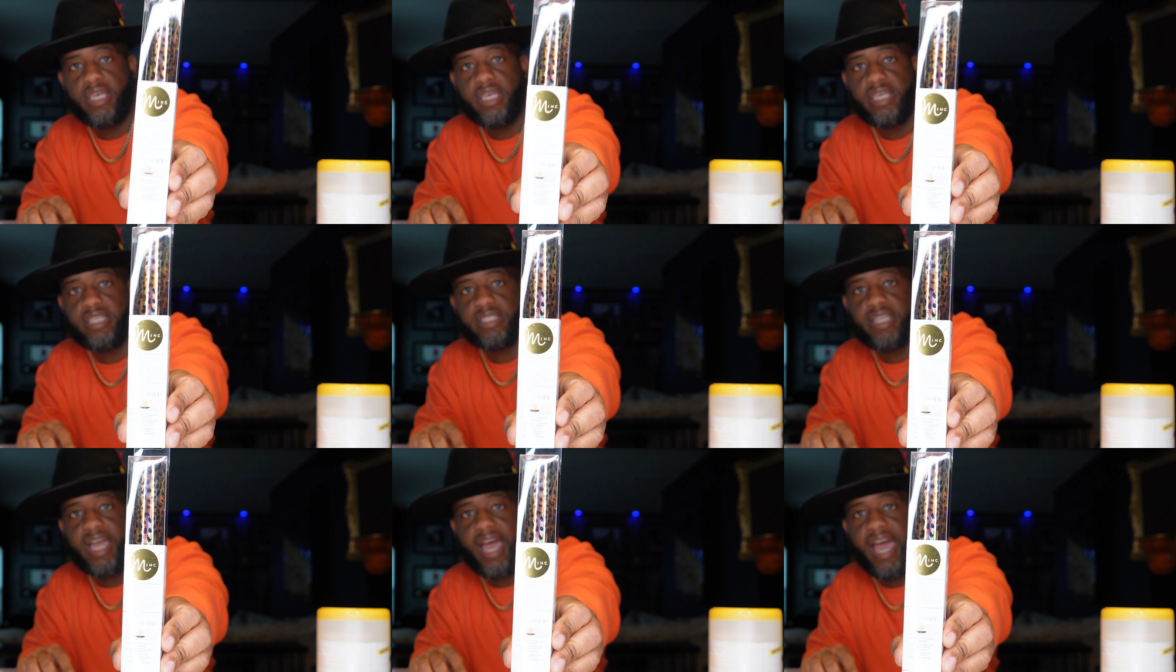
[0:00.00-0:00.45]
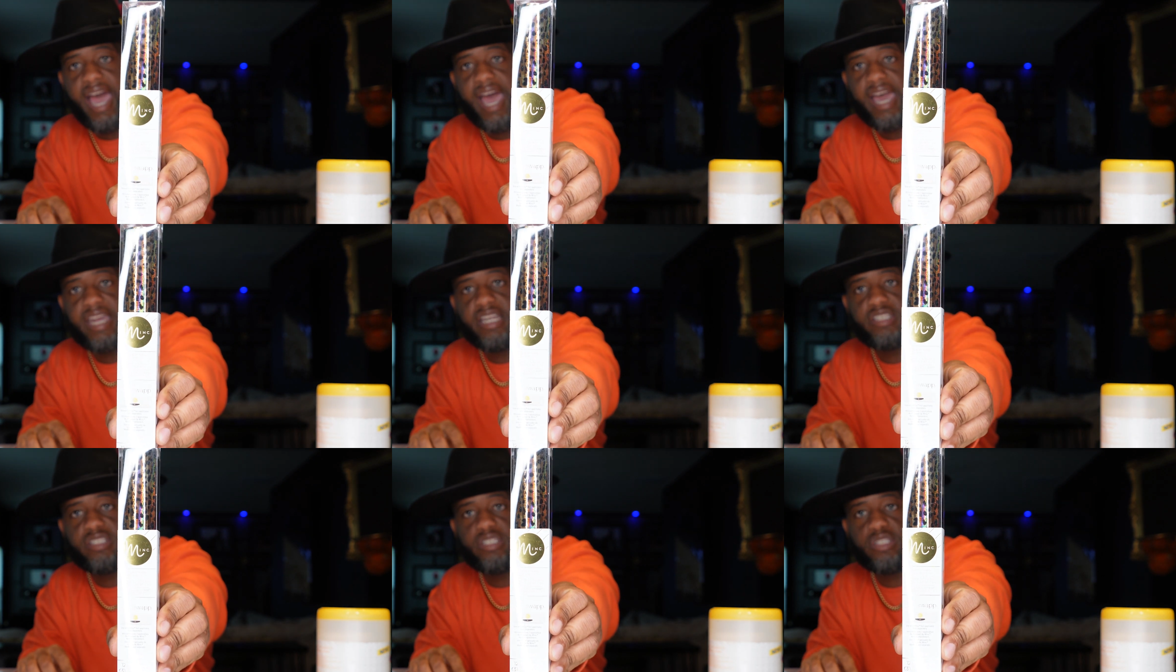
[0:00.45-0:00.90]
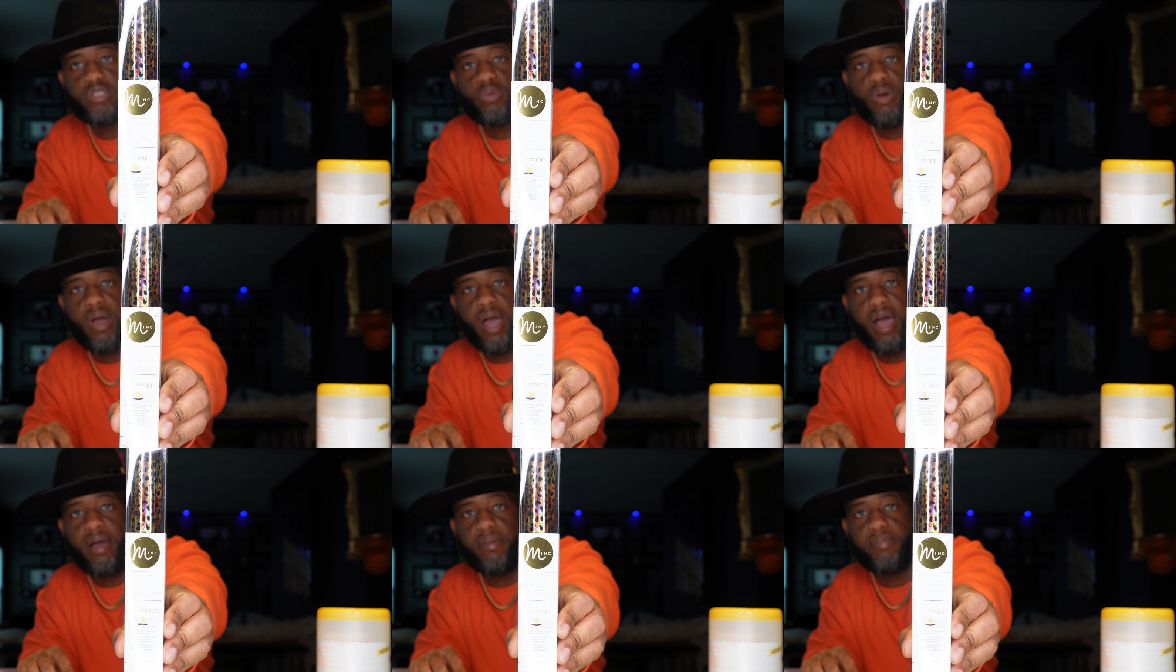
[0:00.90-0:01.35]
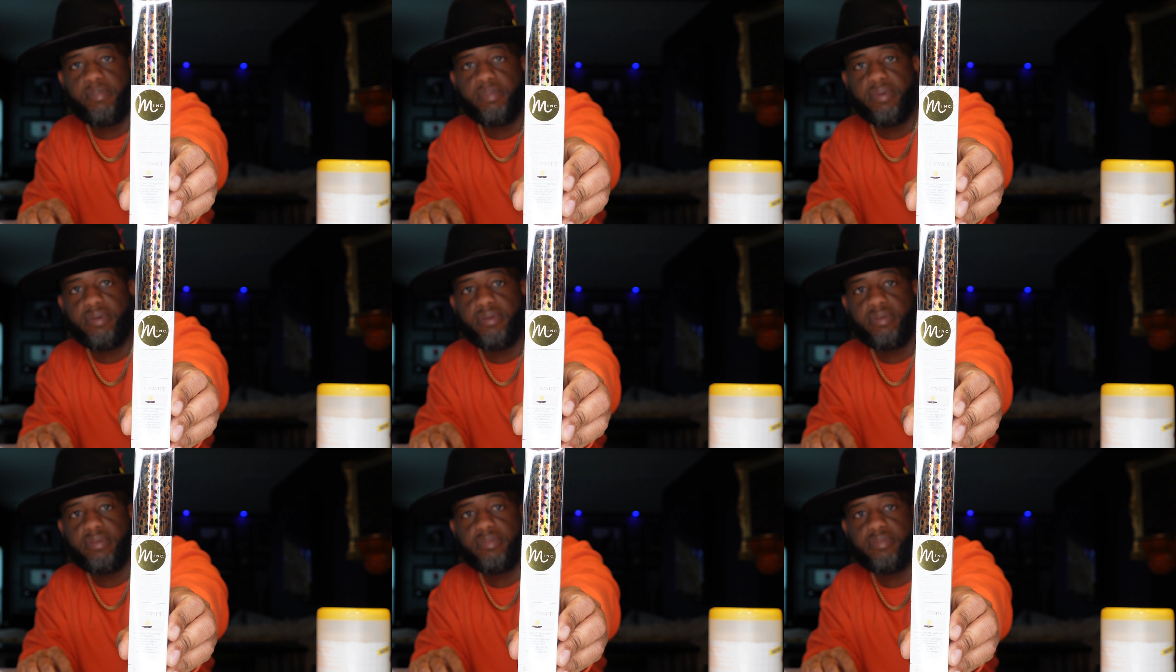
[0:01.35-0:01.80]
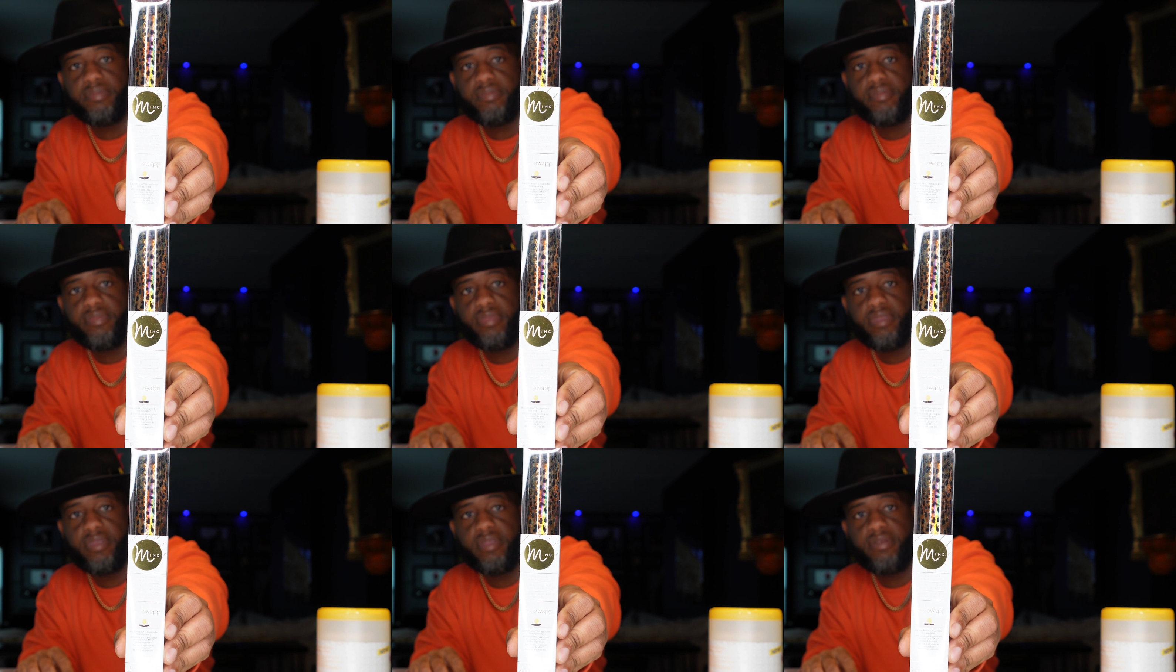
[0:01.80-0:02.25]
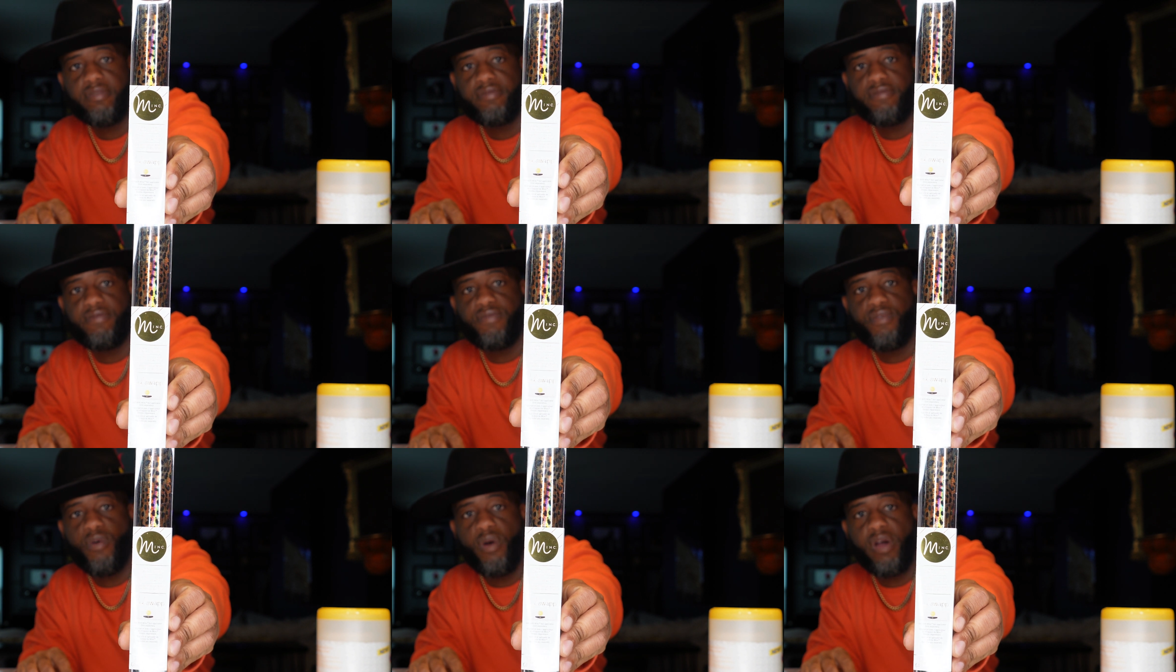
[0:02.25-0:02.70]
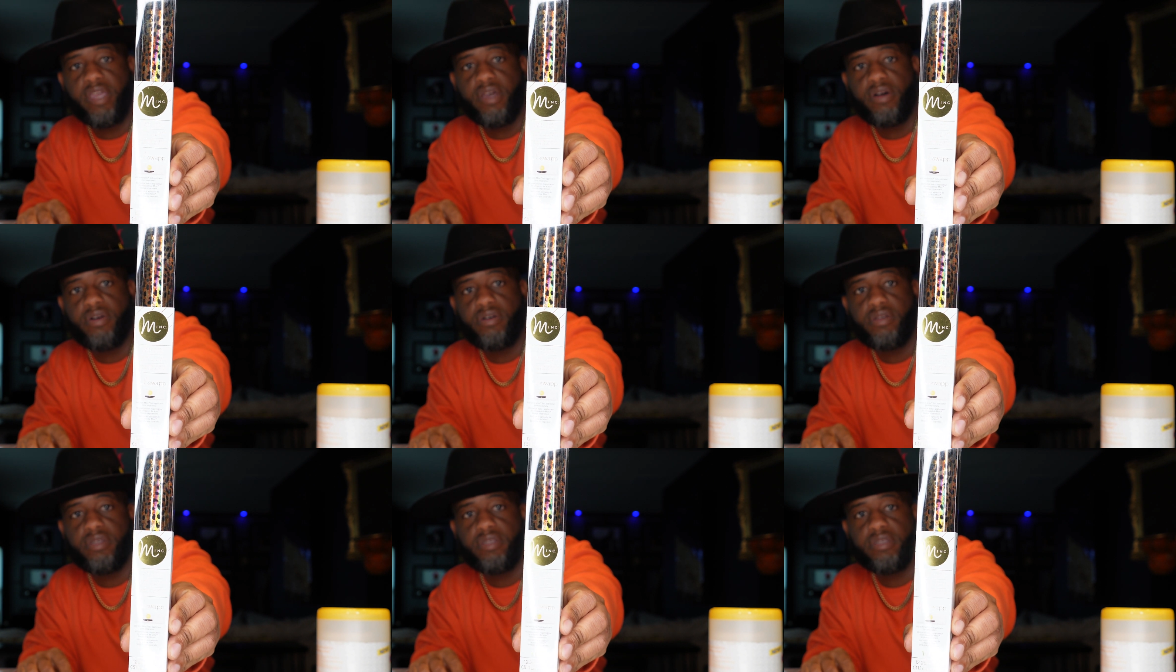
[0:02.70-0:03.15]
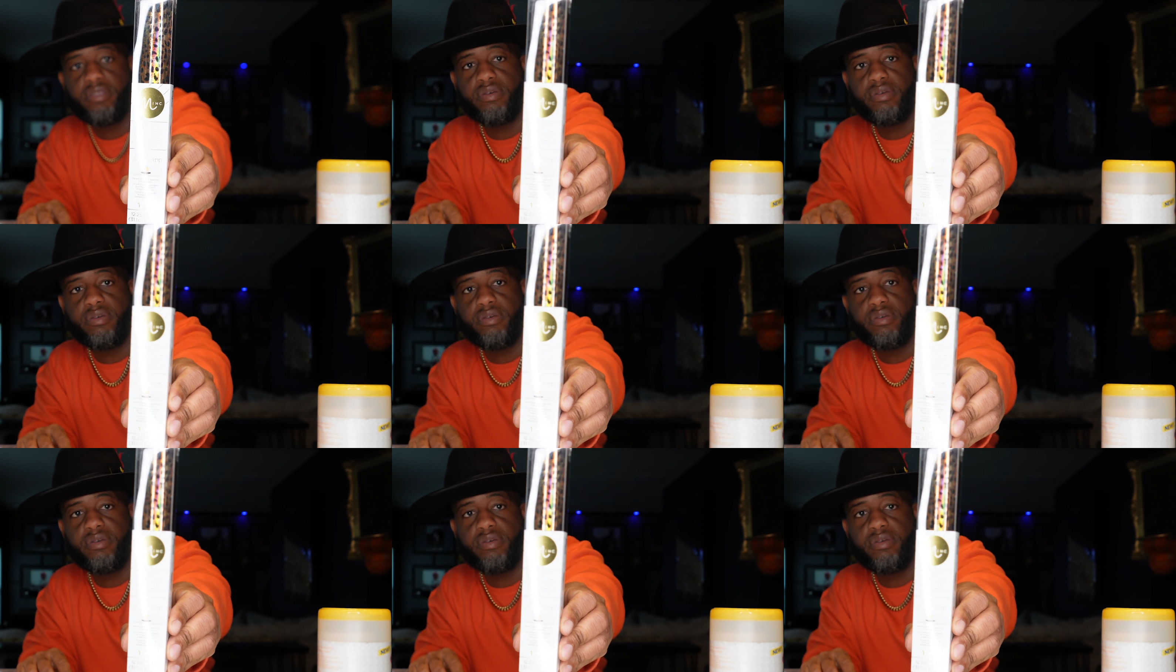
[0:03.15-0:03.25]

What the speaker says: is the Heidi Swapp foil.